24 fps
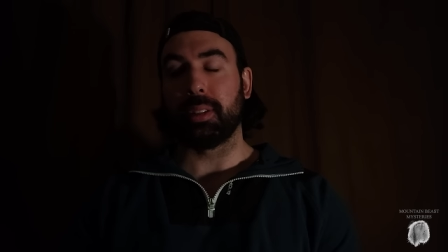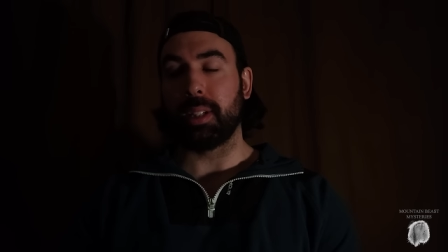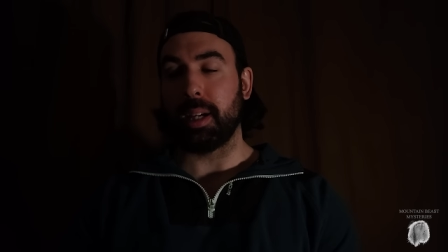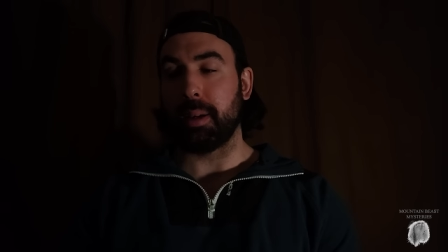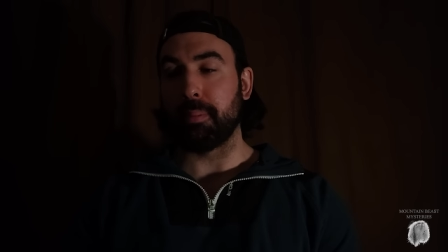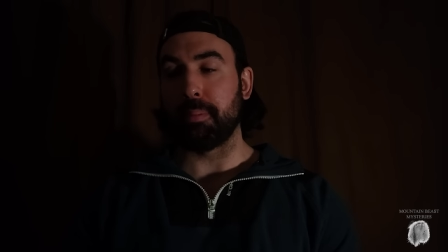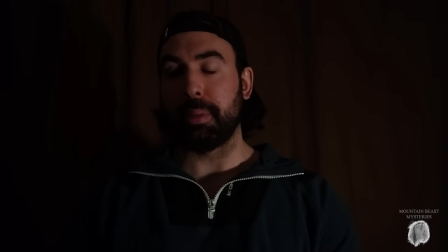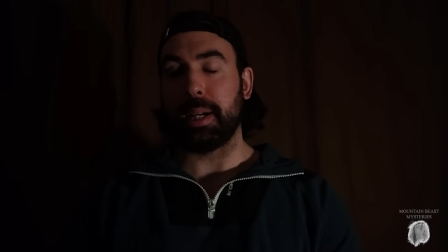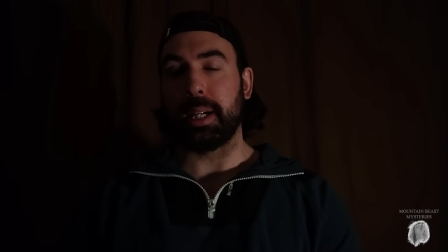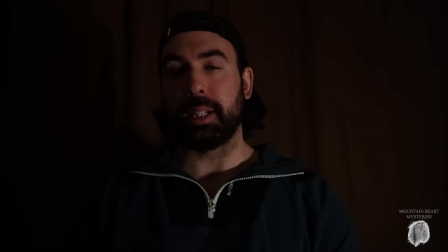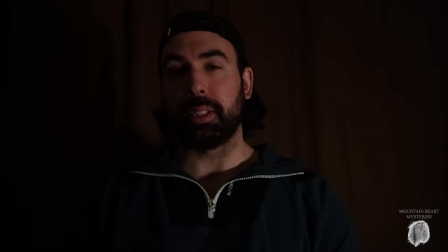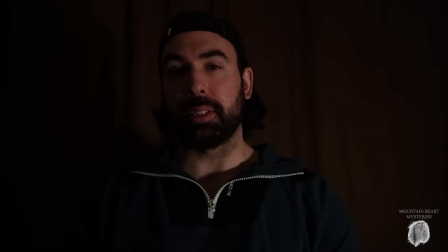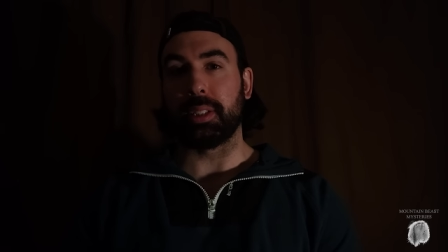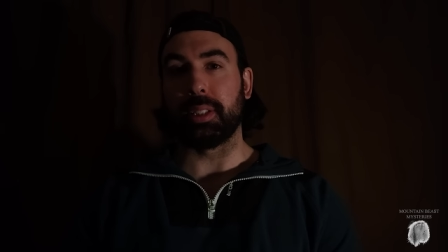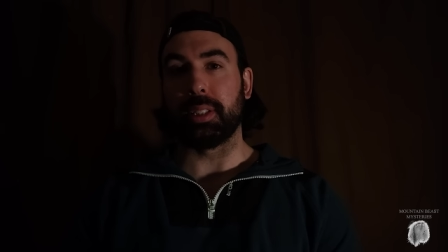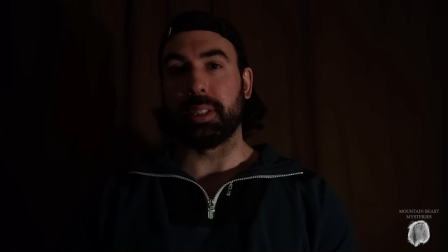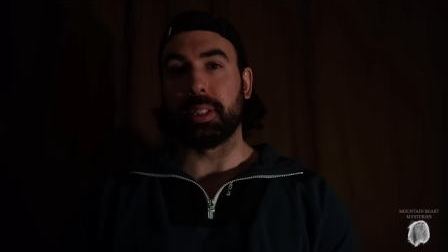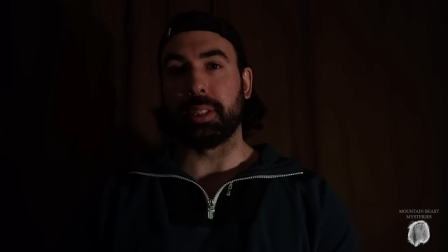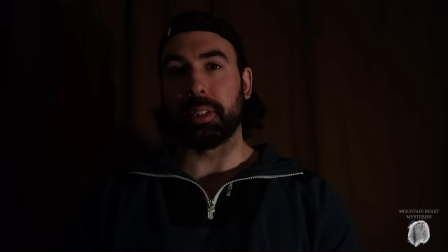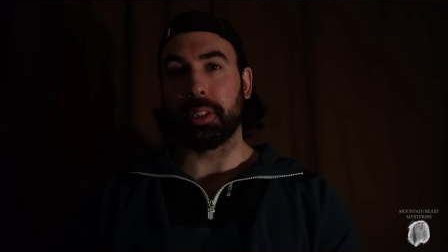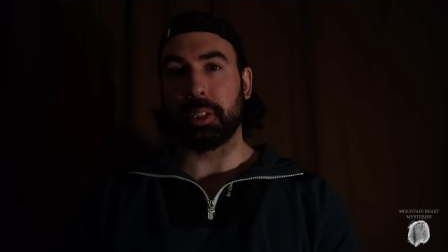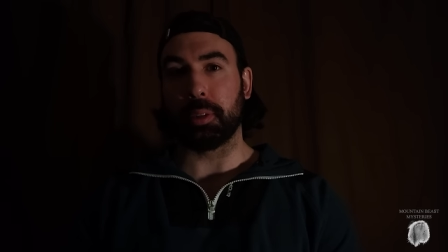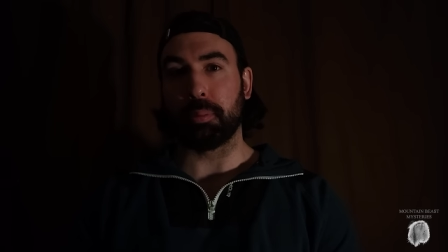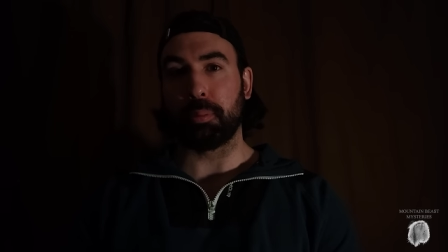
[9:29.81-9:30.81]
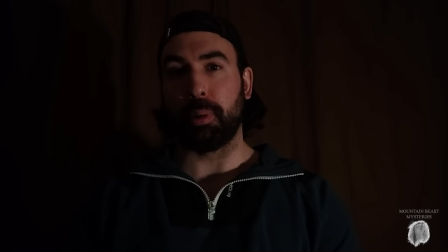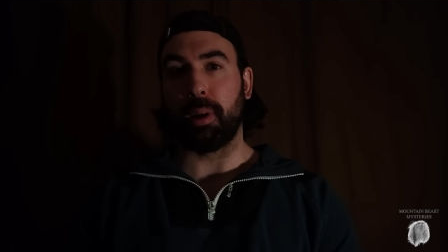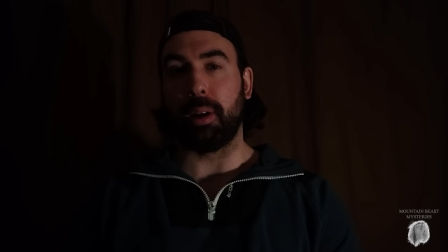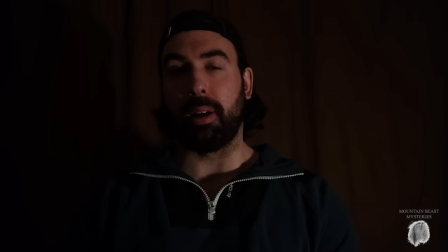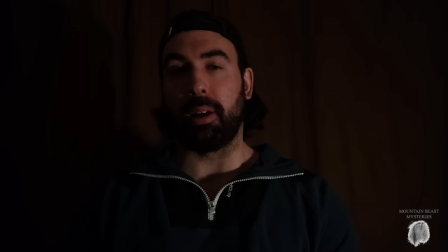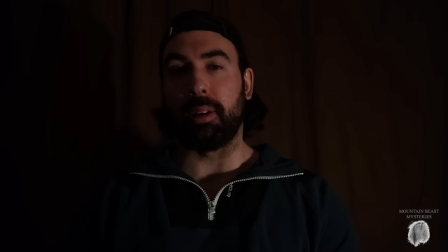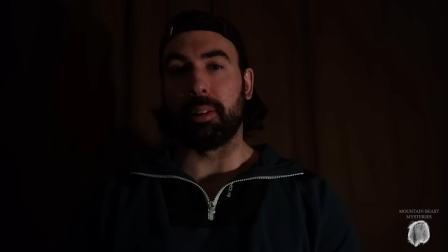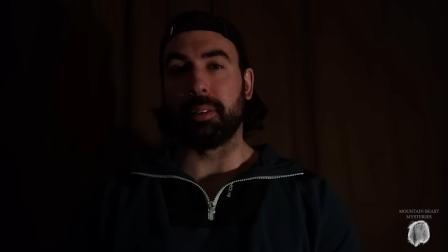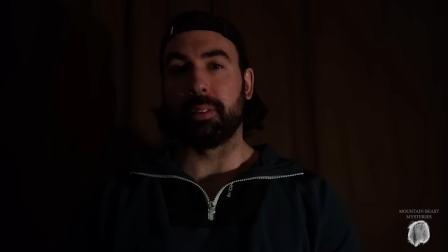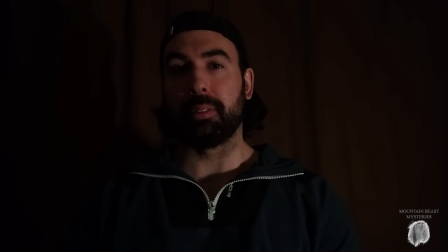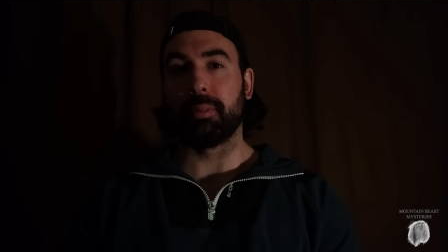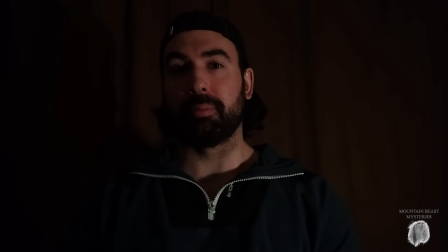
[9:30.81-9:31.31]
Come back to this
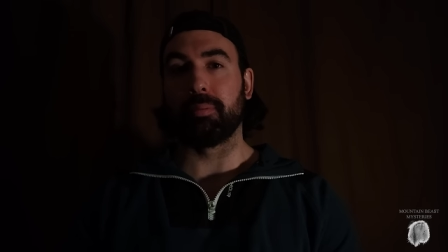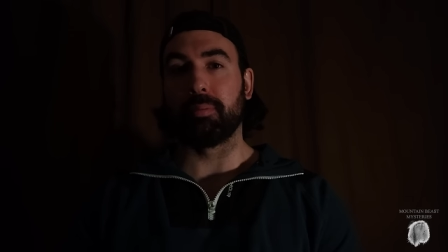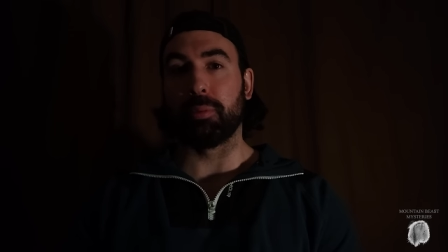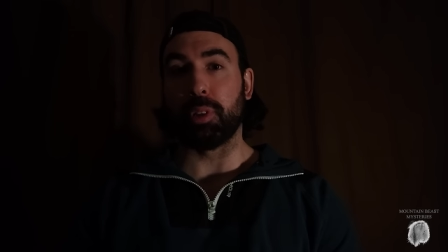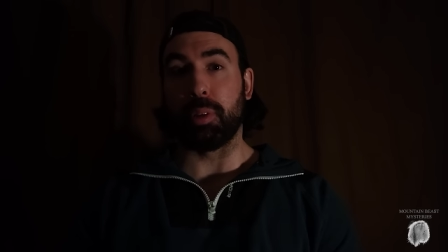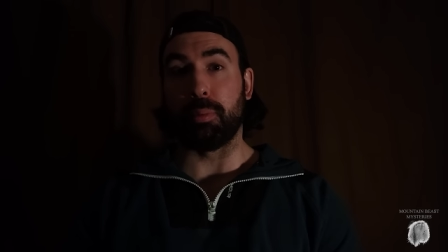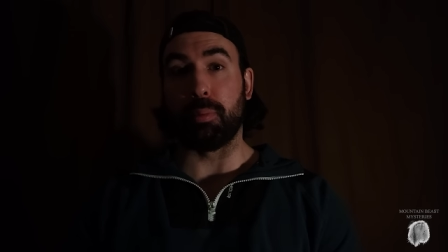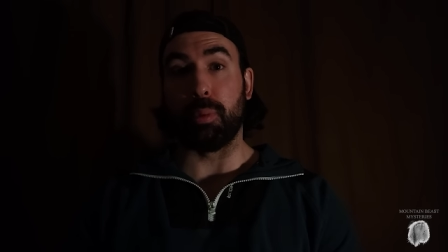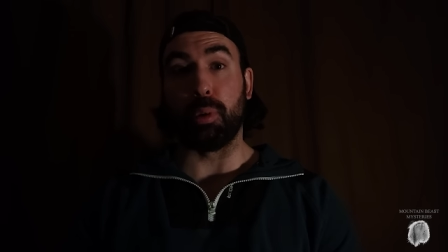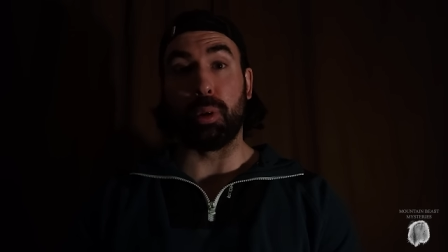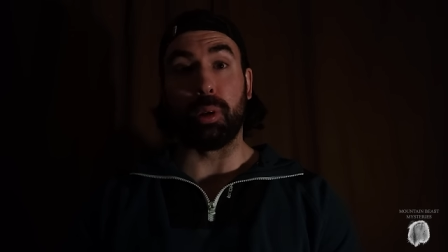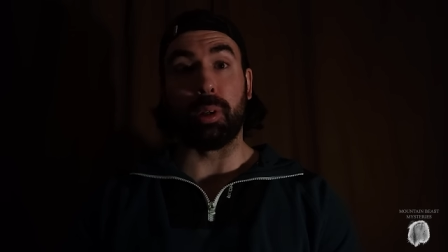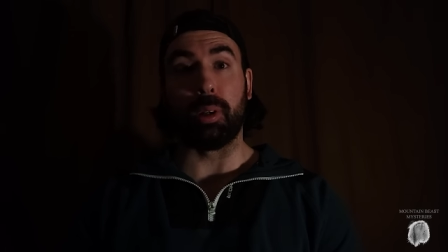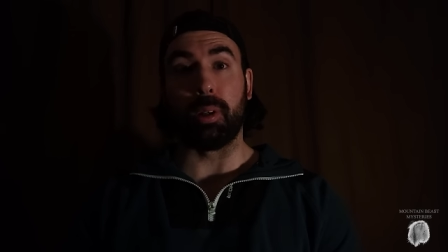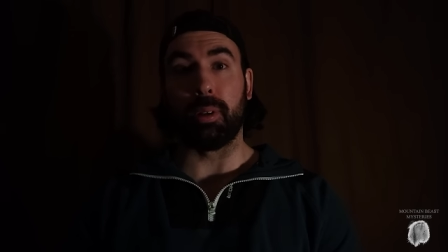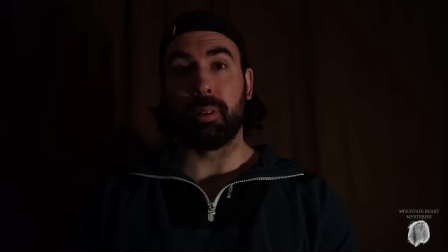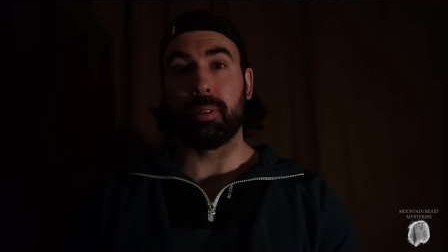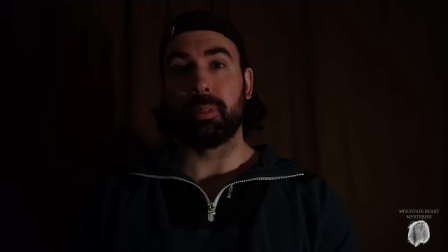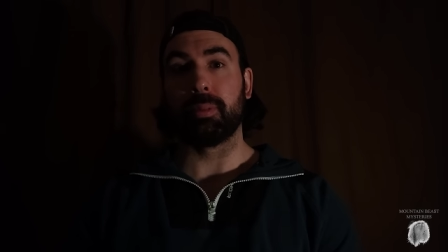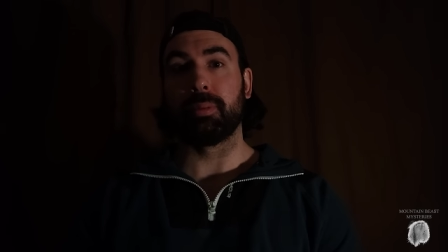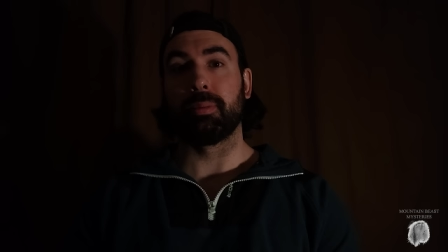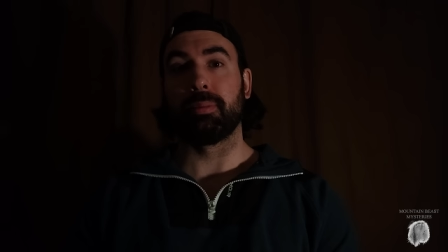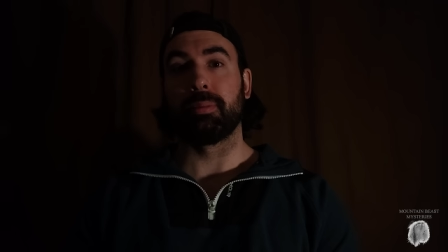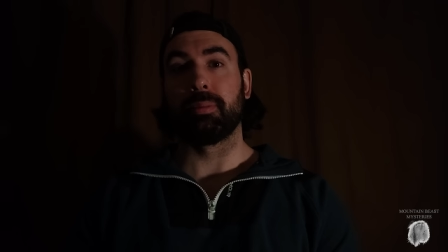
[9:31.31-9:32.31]
spot tomorrow.